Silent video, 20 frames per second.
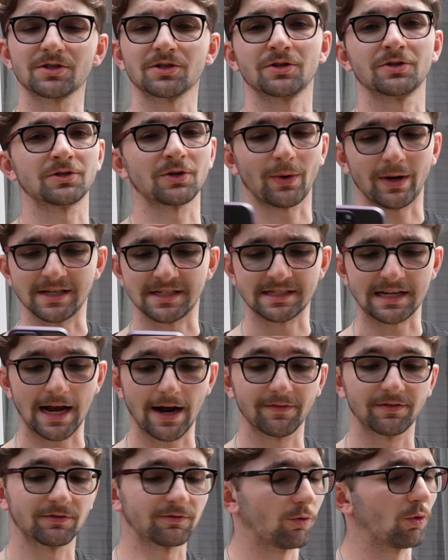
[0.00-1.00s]
so I
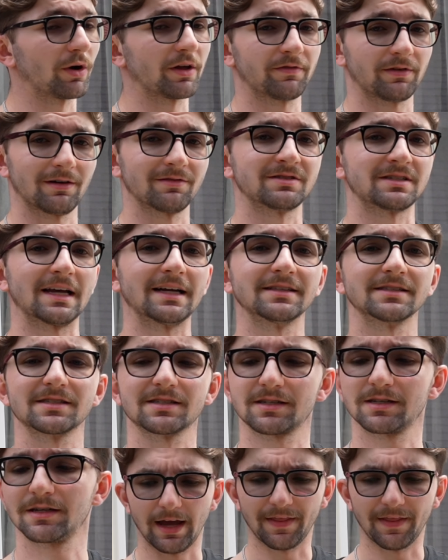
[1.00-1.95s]
saved 45 cents.